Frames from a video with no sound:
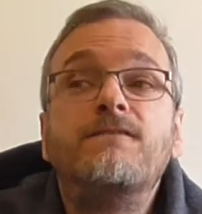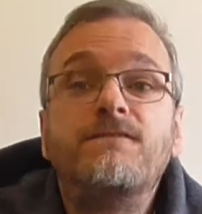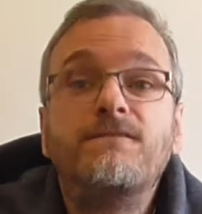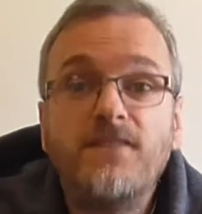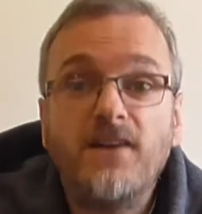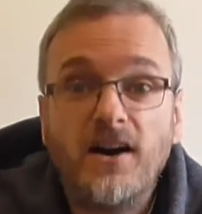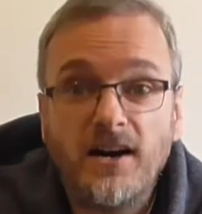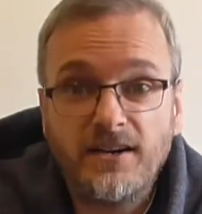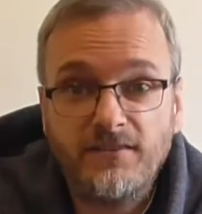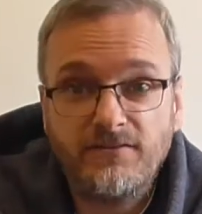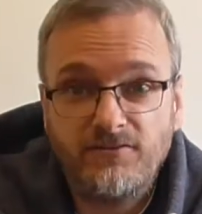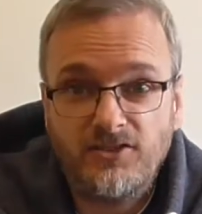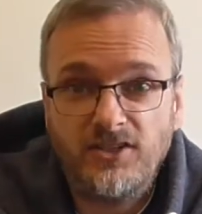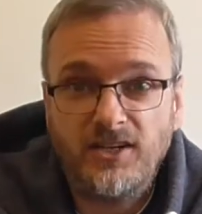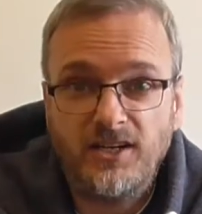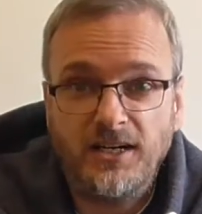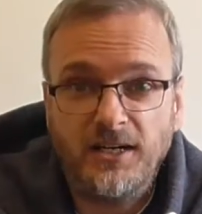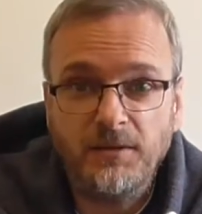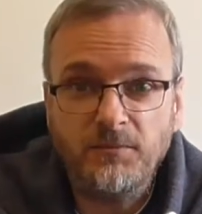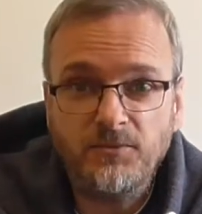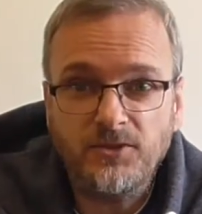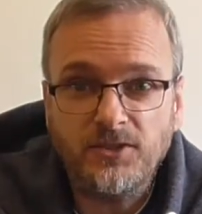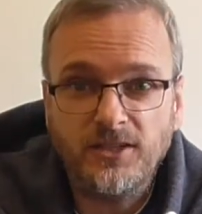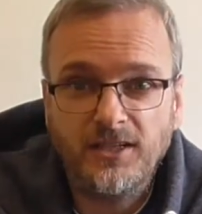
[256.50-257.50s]
5
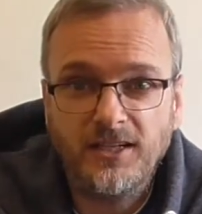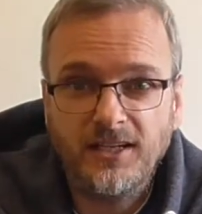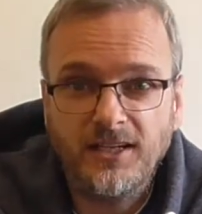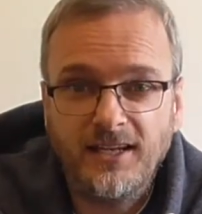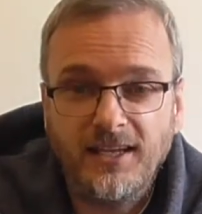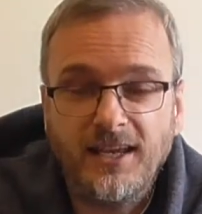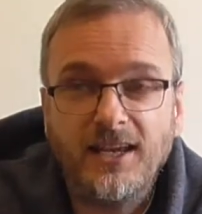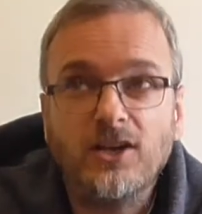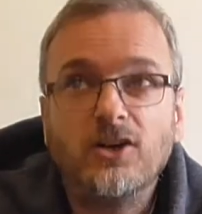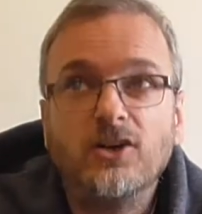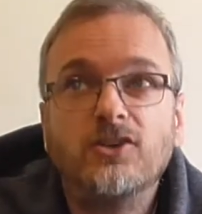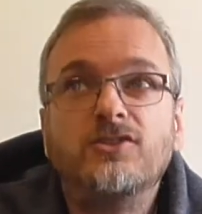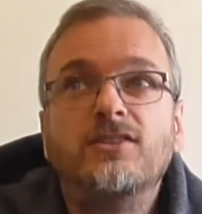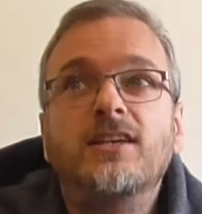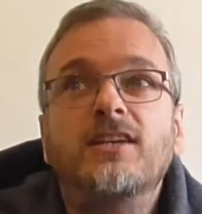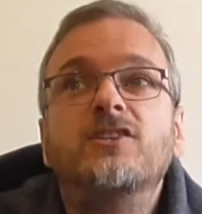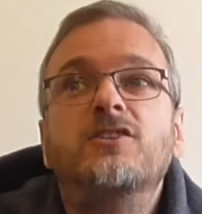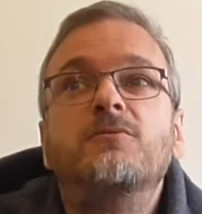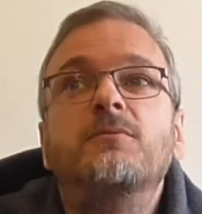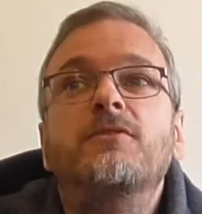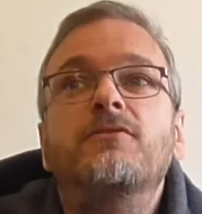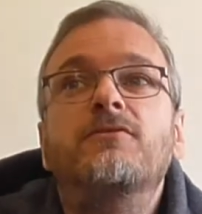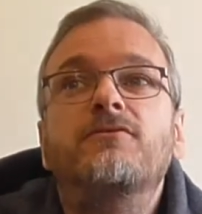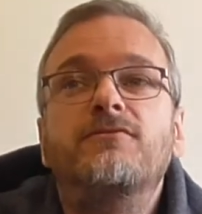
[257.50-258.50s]
times. It got
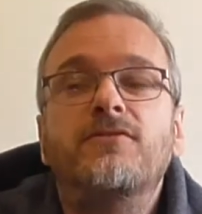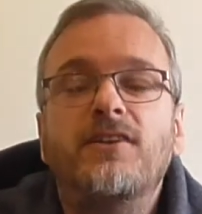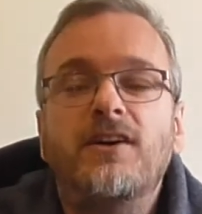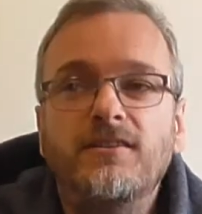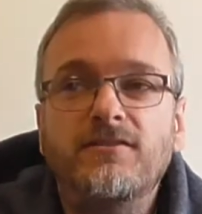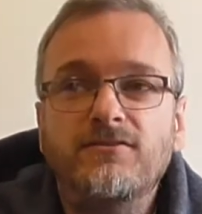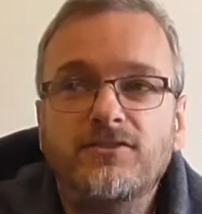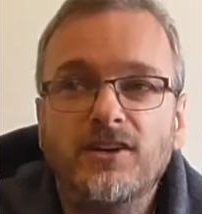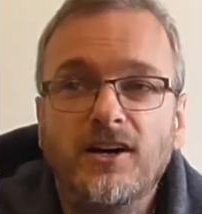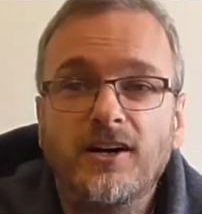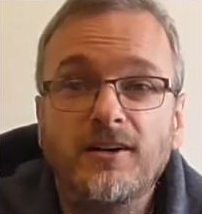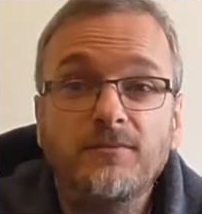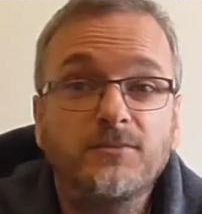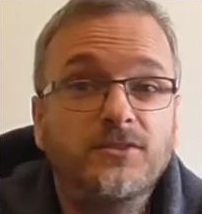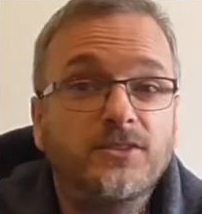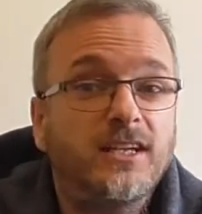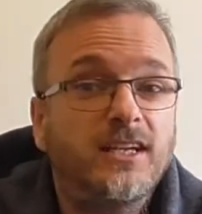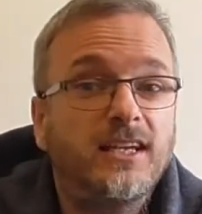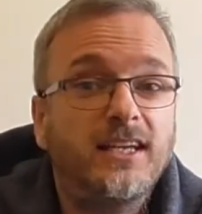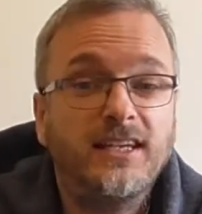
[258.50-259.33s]
sent to me 5 times.